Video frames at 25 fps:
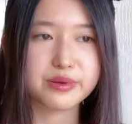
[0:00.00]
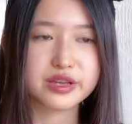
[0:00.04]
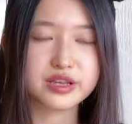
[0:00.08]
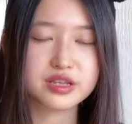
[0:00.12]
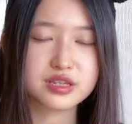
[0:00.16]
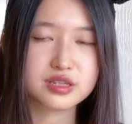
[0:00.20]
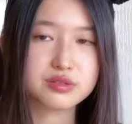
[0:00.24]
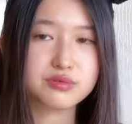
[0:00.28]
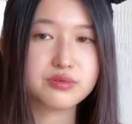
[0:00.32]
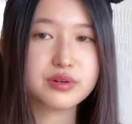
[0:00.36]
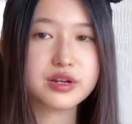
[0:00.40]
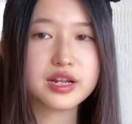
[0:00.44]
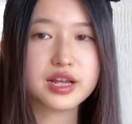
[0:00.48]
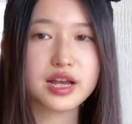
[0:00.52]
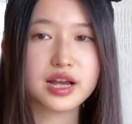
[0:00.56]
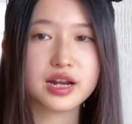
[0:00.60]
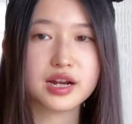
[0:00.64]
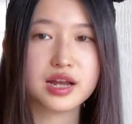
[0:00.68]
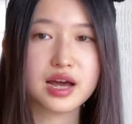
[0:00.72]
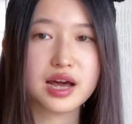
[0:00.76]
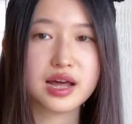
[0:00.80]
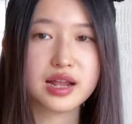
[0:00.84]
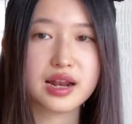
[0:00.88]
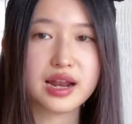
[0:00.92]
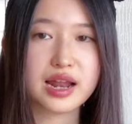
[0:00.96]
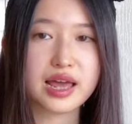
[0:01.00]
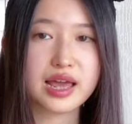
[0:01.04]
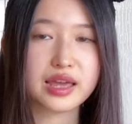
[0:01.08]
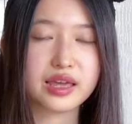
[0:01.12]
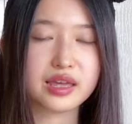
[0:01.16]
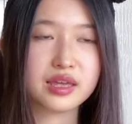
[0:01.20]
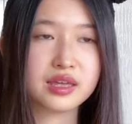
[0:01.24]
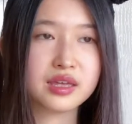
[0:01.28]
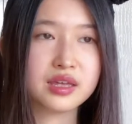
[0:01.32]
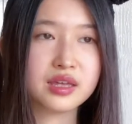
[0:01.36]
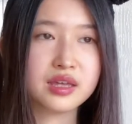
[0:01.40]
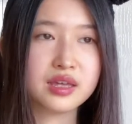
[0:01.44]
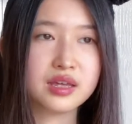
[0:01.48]
It's really a lot
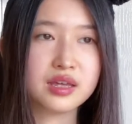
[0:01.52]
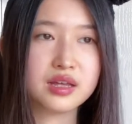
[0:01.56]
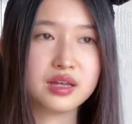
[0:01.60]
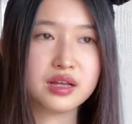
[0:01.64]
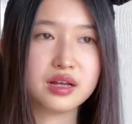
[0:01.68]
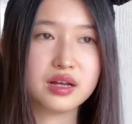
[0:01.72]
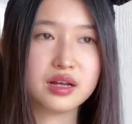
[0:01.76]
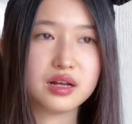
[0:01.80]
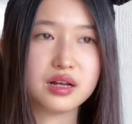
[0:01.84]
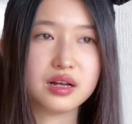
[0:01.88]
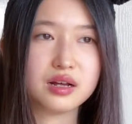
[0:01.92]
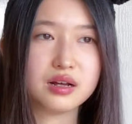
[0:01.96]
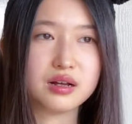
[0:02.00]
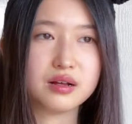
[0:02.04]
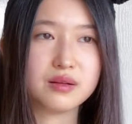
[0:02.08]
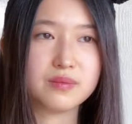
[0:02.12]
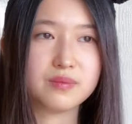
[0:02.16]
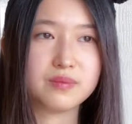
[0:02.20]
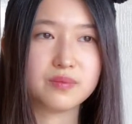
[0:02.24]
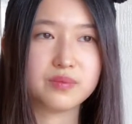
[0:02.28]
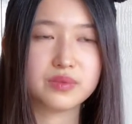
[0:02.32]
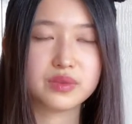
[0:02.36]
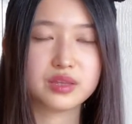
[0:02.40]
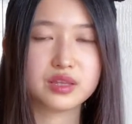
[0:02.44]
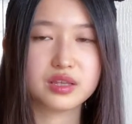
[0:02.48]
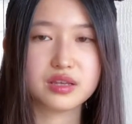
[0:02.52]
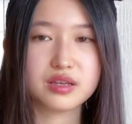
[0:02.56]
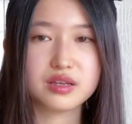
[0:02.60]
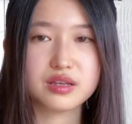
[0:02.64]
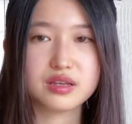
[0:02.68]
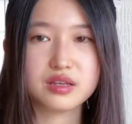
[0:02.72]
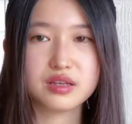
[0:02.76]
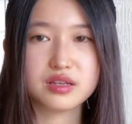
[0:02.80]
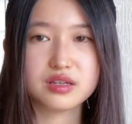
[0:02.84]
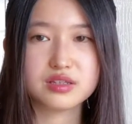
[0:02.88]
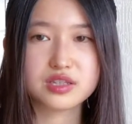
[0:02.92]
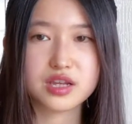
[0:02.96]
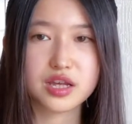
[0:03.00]
like
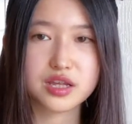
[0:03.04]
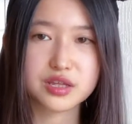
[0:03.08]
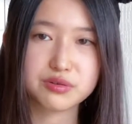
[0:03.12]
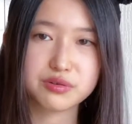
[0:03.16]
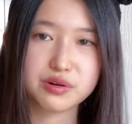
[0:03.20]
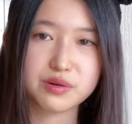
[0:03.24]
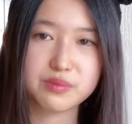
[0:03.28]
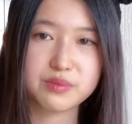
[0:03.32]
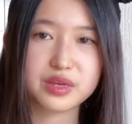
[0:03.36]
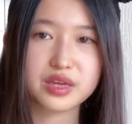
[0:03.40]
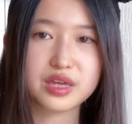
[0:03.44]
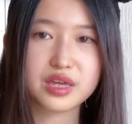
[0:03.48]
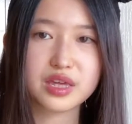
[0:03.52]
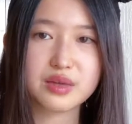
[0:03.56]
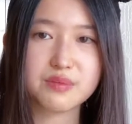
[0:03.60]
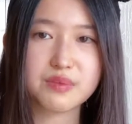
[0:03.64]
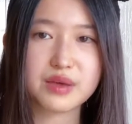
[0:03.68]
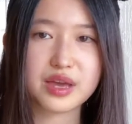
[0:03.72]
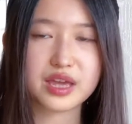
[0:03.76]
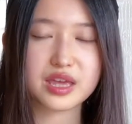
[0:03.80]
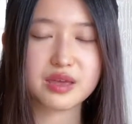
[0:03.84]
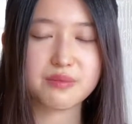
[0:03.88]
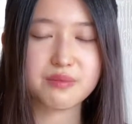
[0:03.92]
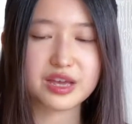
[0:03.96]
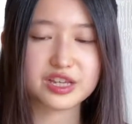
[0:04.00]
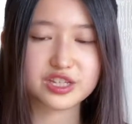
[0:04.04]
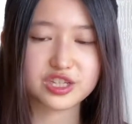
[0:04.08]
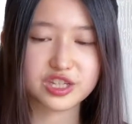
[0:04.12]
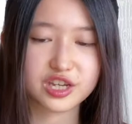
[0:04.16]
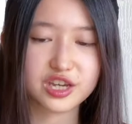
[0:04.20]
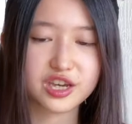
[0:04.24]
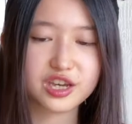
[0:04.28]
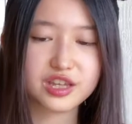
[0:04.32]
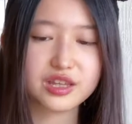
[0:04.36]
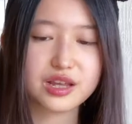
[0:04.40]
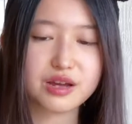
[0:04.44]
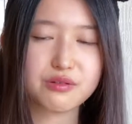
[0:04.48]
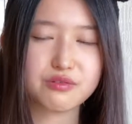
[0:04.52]
Sorcerer Mickey back in Magic
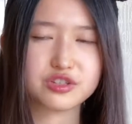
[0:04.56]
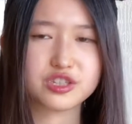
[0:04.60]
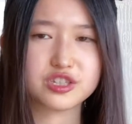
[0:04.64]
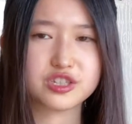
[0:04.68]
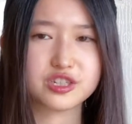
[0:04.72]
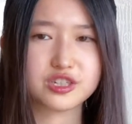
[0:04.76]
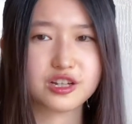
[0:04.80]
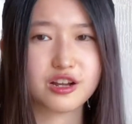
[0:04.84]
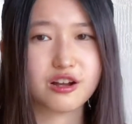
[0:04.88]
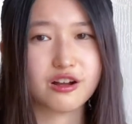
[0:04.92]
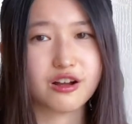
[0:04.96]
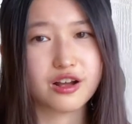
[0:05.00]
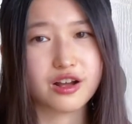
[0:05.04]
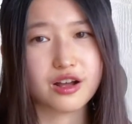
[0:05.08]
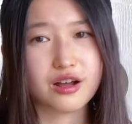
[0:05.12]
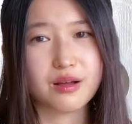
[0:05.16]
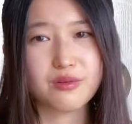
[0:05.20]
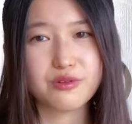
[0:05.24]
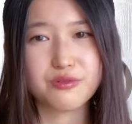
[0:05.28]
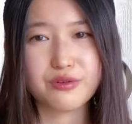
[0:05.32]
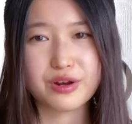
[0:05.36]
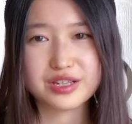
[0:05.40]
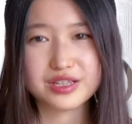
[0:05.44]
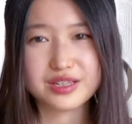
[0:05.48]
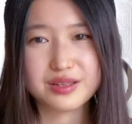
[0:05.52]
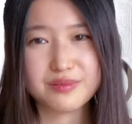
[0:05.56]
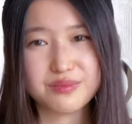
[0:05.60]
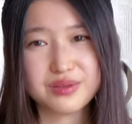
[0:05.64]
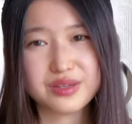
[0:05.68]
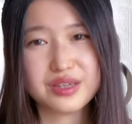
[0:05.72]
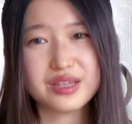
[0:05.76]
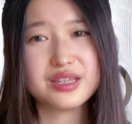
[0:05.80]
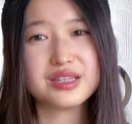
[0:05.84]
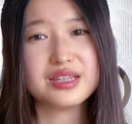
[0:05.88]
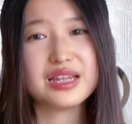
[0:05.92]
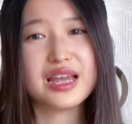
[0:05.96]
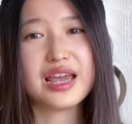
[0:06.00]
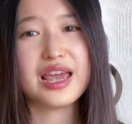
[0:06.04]
Kingdom, which is not gone, rest in
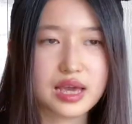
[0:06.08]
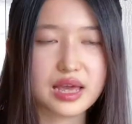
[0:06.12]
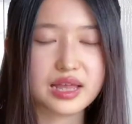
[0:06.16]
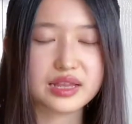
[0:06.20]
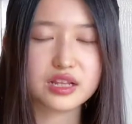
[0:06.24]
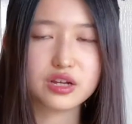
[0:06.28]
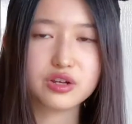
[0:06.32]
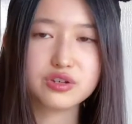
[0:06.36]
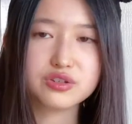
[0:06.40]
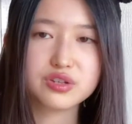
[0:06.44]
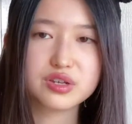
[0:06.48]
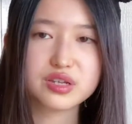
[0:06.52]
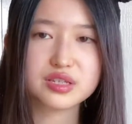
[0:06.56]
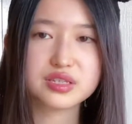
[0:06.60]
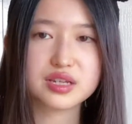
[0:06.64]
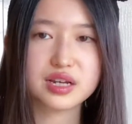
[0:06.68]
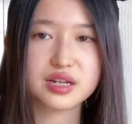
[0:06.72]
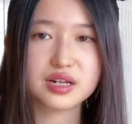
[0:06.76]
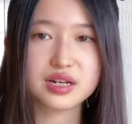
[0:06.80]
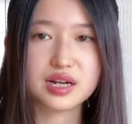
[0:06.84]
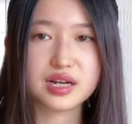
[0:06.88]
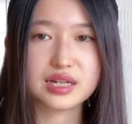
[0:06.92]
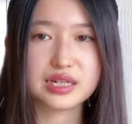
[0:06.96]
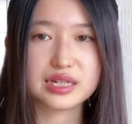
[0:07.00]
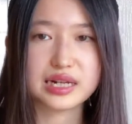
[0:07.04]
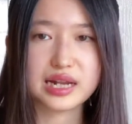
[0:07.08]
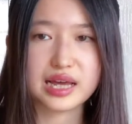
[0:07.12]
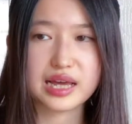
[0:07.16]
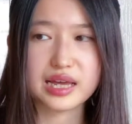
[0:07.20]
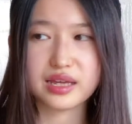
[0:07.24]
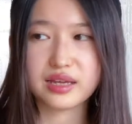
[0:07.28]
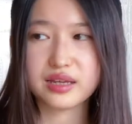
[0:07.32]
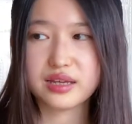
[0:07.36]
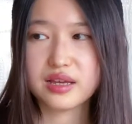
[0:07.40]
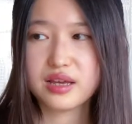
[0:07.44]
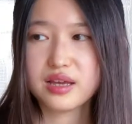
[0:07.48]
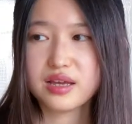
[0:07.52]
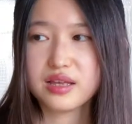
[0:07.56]
peace. And also it's a lot
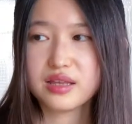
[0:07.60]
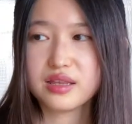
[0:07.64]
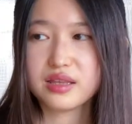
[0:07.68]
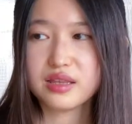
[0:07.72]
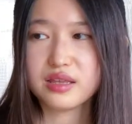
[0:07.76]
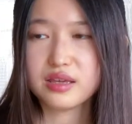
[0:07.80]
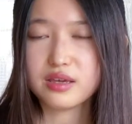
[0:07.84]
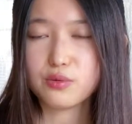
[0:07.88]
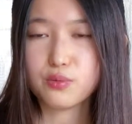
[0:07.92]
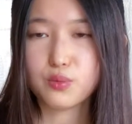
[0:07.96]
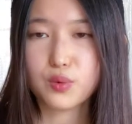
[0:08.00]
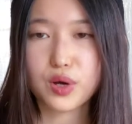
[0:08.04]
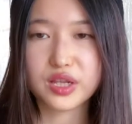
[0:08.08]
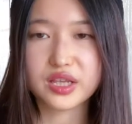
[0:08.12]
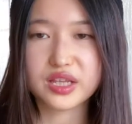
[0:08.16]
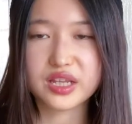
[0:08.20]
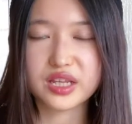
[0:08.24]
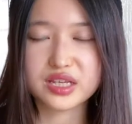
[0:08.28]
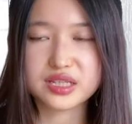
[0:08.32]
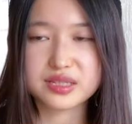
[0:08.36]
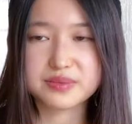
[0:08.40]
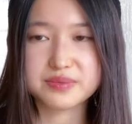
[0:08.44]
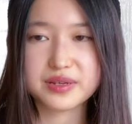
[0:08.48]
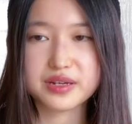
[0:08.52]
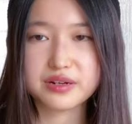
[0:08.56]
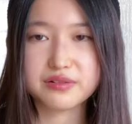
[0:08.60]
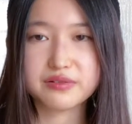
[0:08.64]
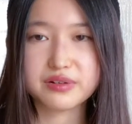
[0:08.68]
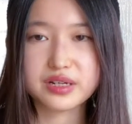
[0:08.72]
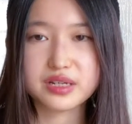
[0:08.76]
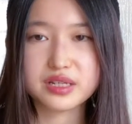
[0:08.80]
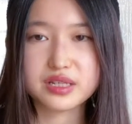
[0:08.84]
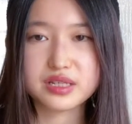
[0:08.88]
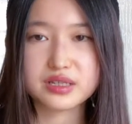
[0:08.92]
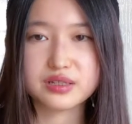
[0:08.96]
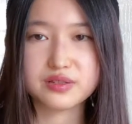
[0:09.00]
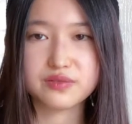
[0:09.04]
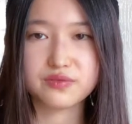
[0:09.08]
like the wand
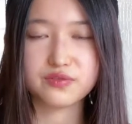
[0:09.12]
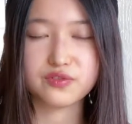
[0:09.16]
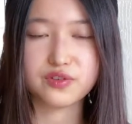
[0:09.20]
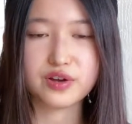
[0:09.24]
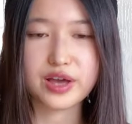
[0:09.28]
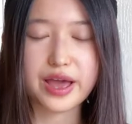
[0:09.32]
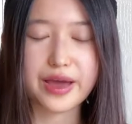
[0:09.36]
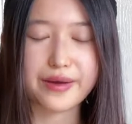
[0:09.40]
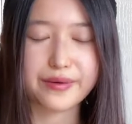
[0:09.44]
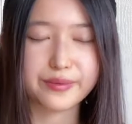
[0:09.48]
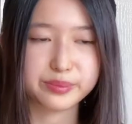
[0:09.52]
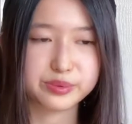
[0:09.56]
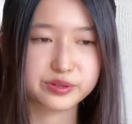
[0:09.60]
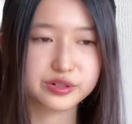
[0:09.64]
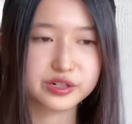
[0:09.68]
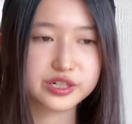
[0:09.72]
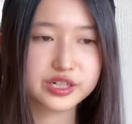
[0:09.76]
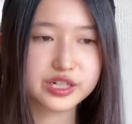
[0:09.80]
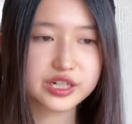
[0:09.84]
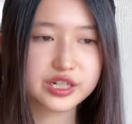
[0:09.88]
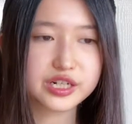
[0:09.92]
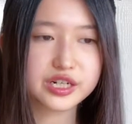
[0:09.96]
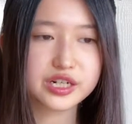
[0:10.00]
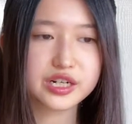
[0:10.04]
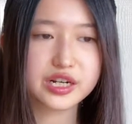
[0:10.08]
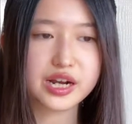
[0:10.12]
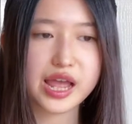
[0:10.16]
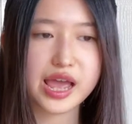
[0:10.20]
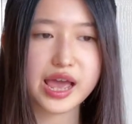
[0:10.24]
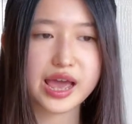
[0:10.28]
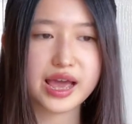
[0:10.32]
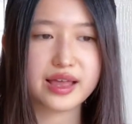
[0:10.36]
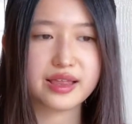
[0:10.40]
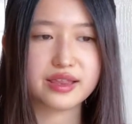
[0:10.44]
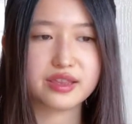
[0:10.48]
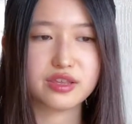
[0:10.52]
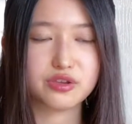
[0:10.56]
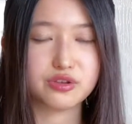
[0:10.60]
experience for Harry Potter
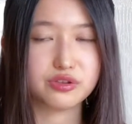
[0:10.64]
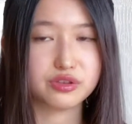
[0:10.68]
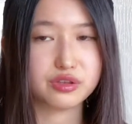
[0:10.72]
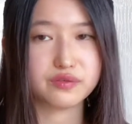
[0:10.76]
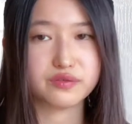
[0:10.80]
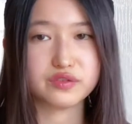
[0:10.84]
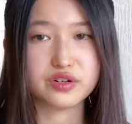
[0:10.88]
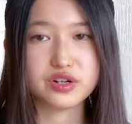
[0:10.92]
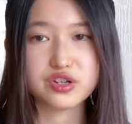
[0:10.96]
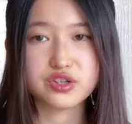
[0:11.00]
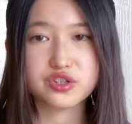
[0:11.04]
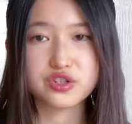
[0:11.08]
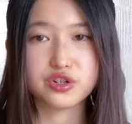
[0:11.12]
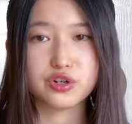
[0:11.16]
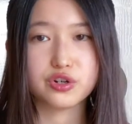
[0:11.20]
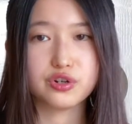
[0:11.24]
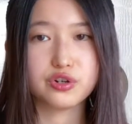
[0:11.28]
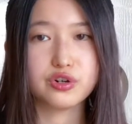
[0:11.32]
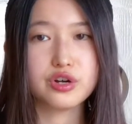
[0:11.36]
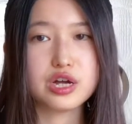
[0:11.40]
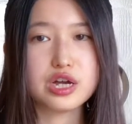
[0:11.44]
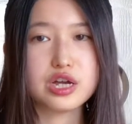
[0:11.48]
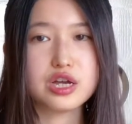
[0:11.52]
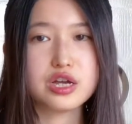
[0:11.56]
at the Universal.